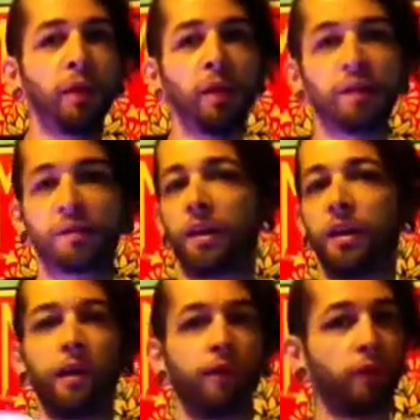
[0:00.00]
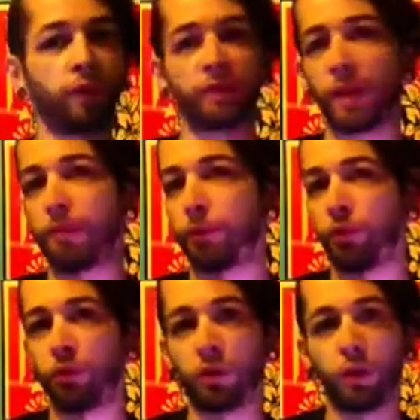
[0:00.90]
Say, for
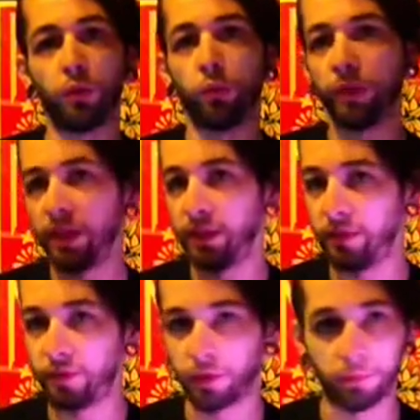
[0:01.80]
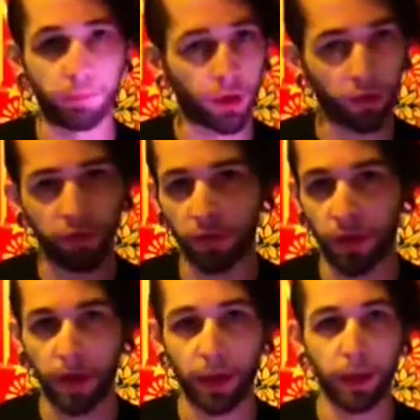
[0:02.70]
example, a weave, a
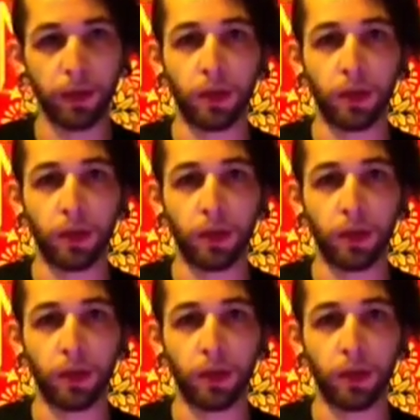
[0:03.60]
butterfly,